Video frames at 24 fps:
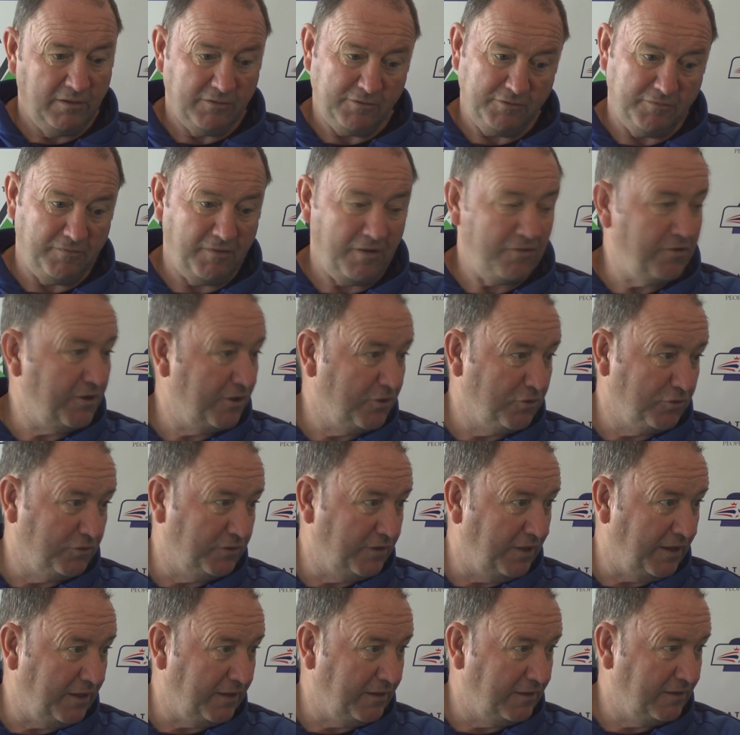It's a very
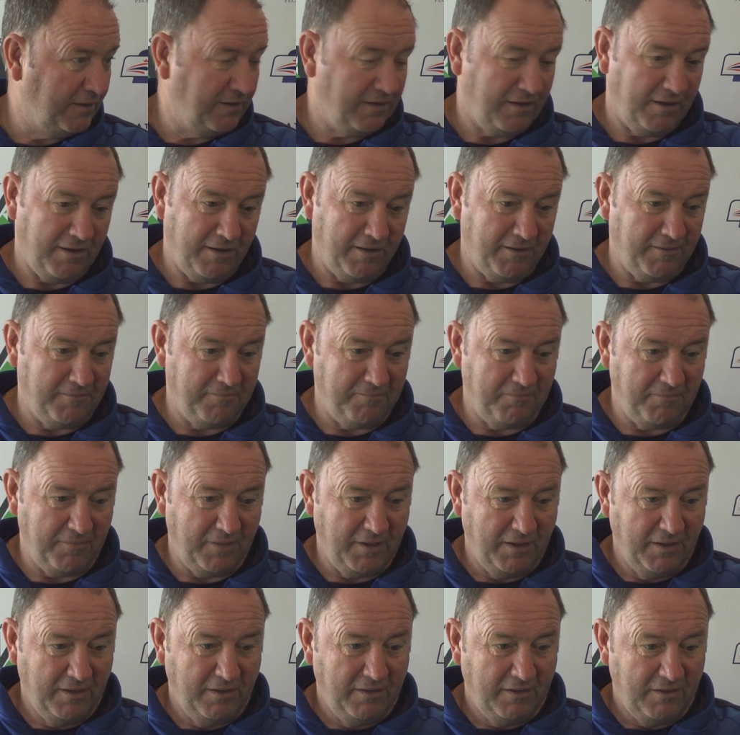good thing.
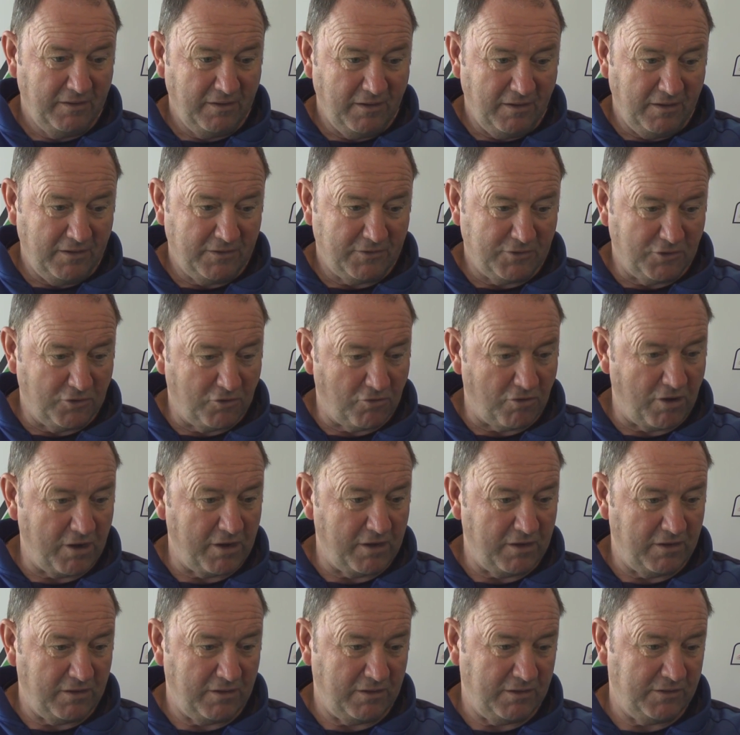It's
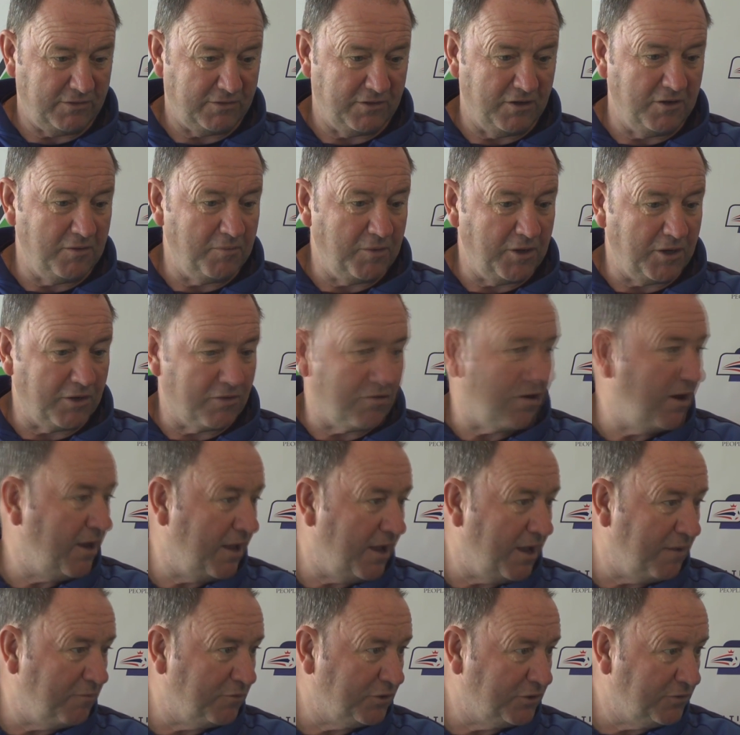going to be a
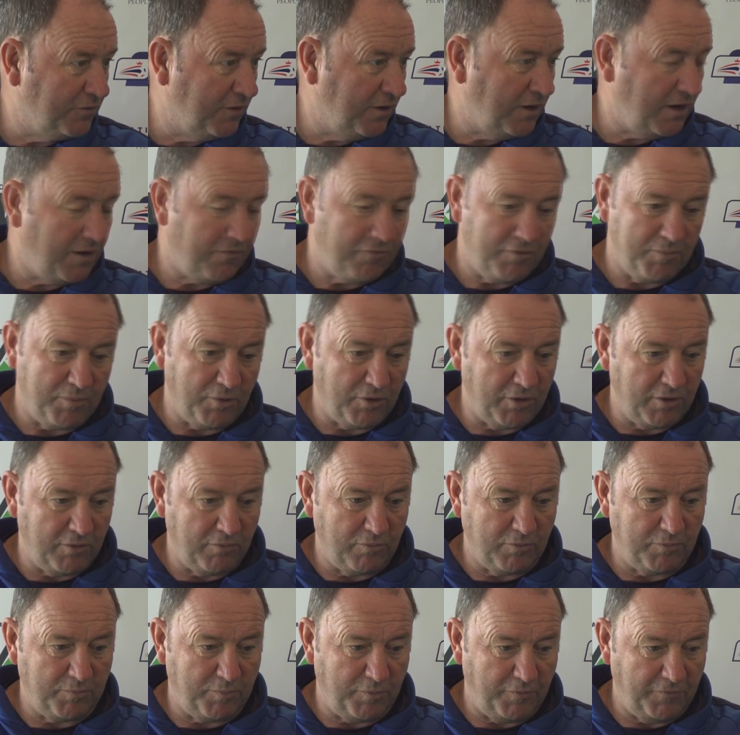great atmosphere. Everybody
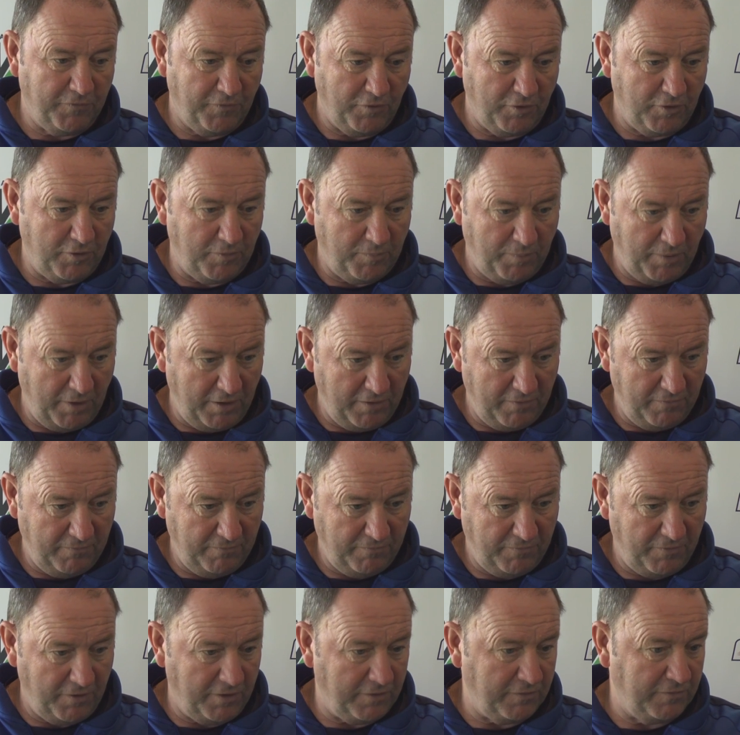would prefer to play
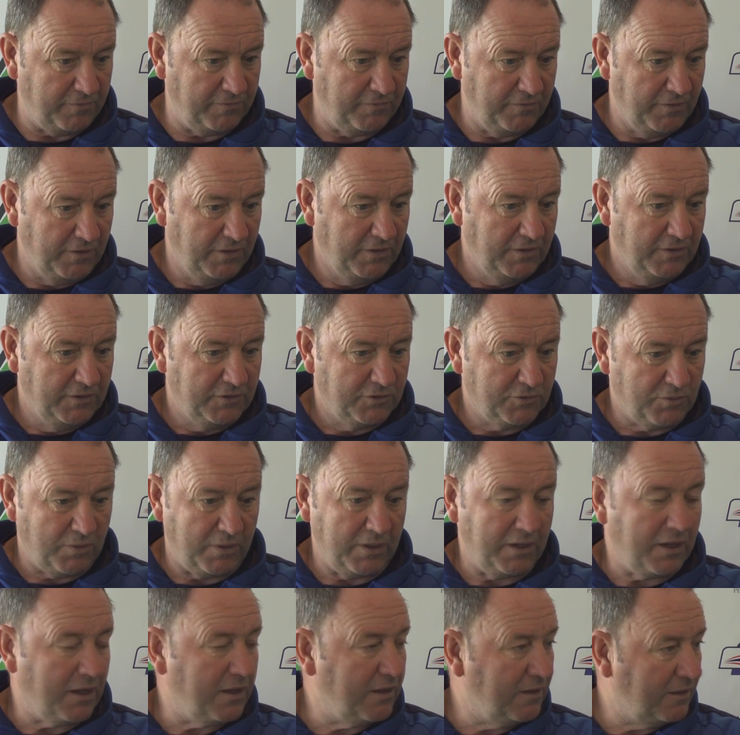in front of
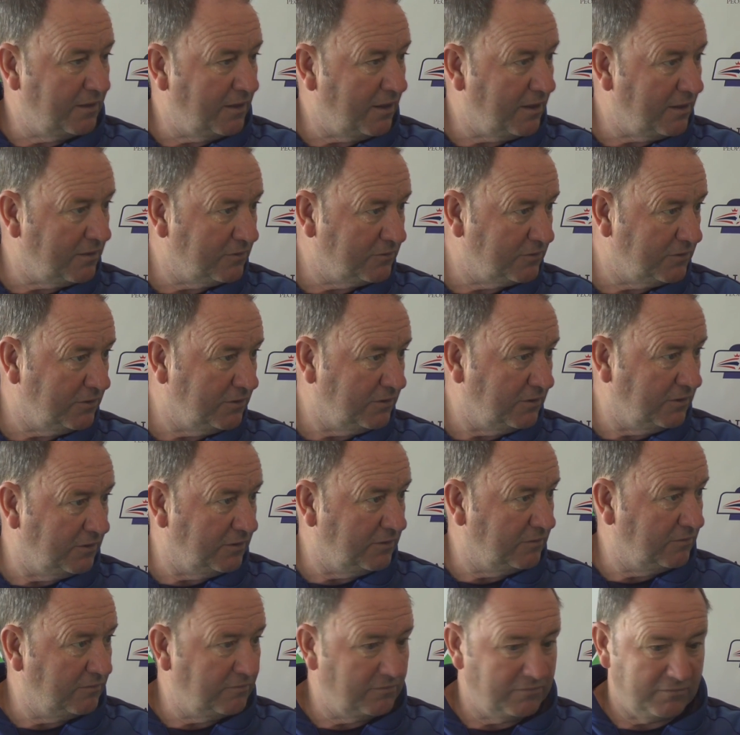28,000
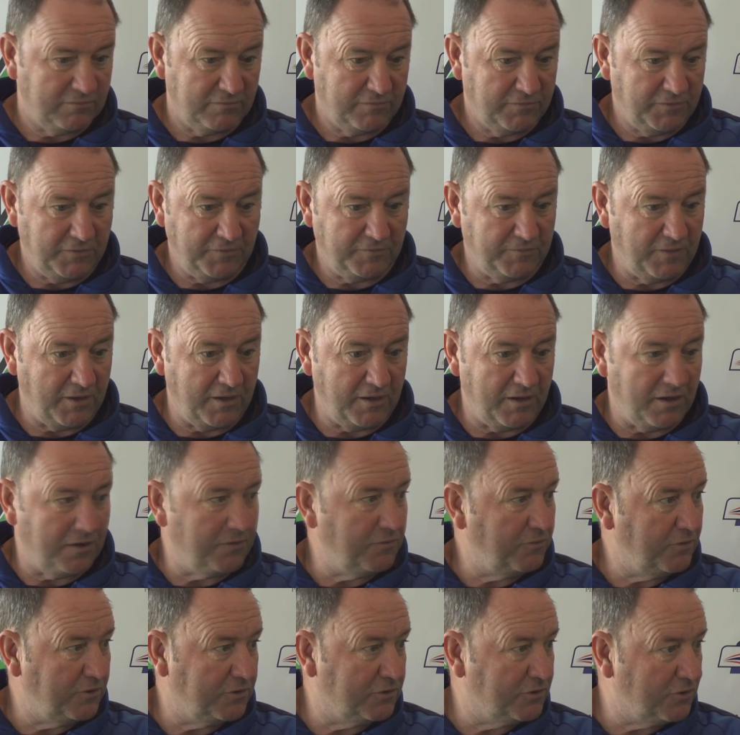and
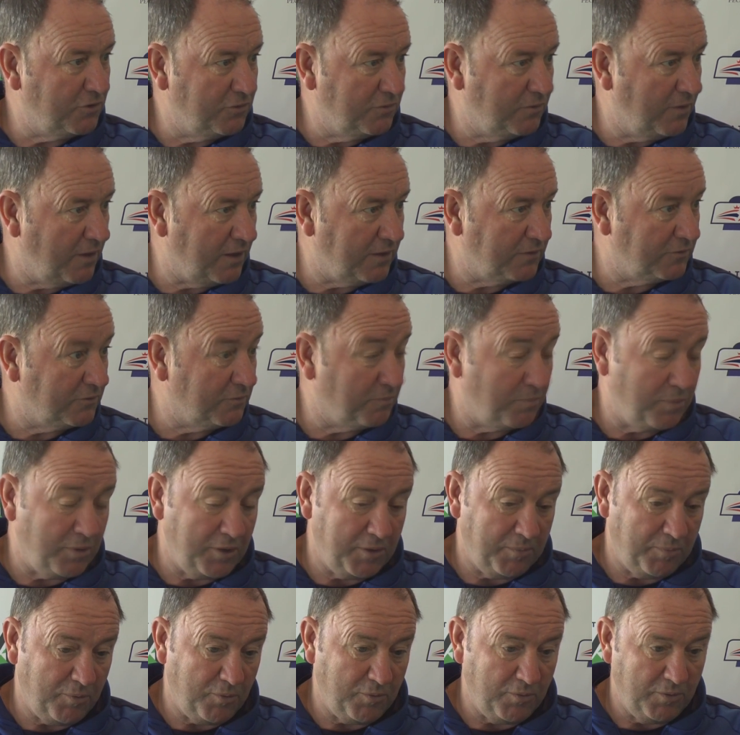1,500, 2,000
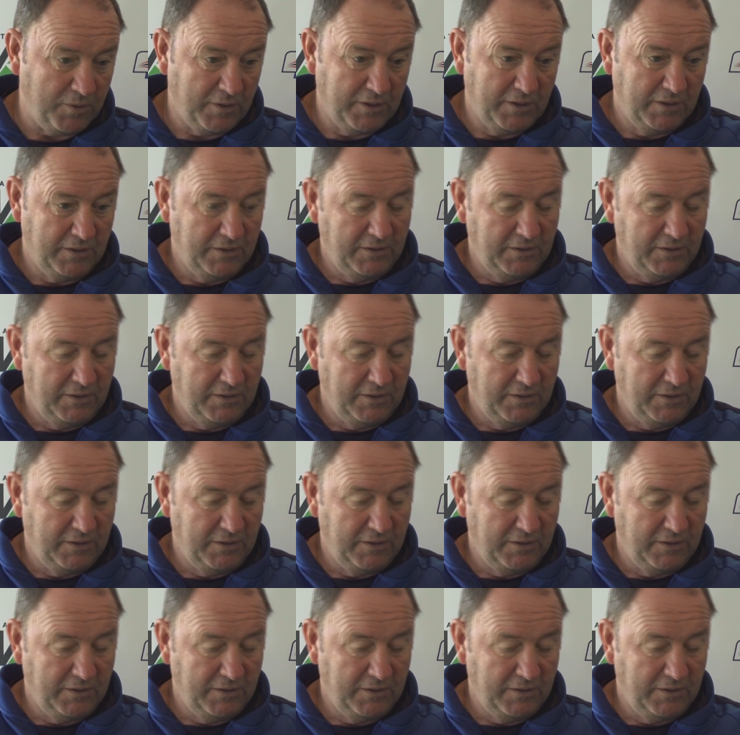people.